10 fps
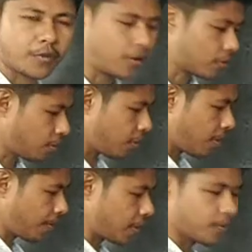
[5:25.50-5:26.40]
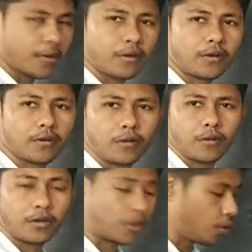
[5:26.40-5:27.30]
b whole square or a plus b
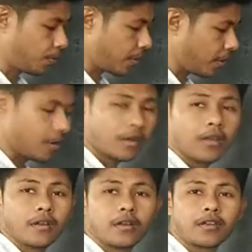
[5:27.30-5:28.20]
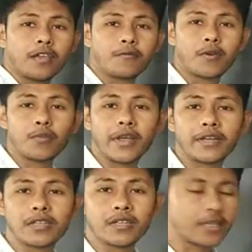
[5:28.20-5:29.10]
whole cube here. If we
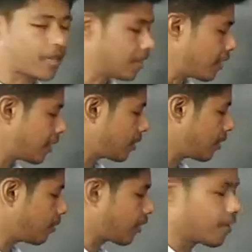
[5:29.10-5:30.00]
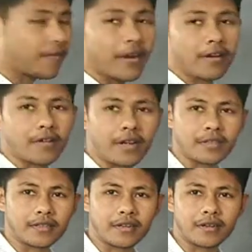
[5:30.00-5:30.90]
break this result, then easily we can find out the
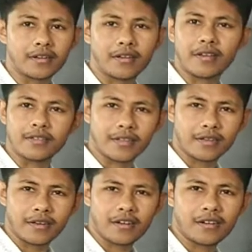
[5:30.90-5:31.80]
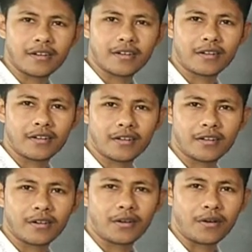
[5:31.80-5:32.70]
answer. Is it clear?
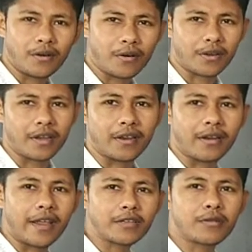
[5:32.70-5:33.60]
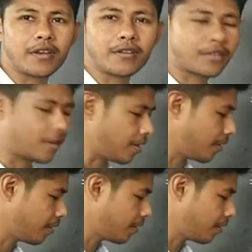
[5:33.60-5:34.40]
Okay, next one you see here.